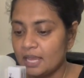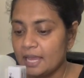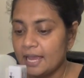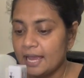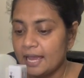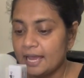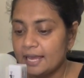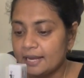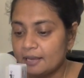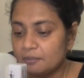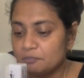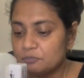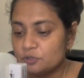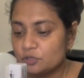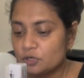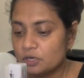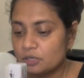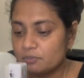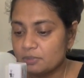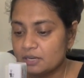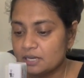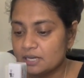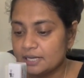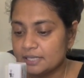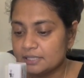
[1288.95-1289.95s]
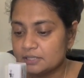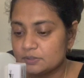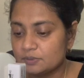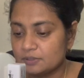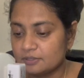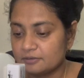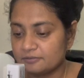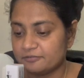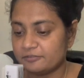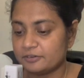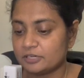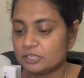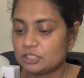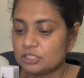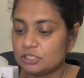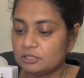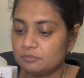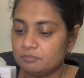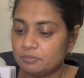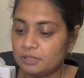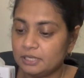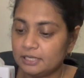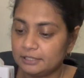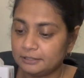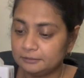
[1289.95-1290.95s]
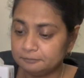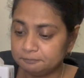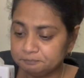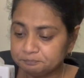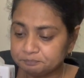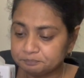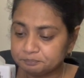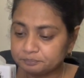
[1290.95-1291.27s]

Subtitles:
And I'm drawing my lines with a friction pen.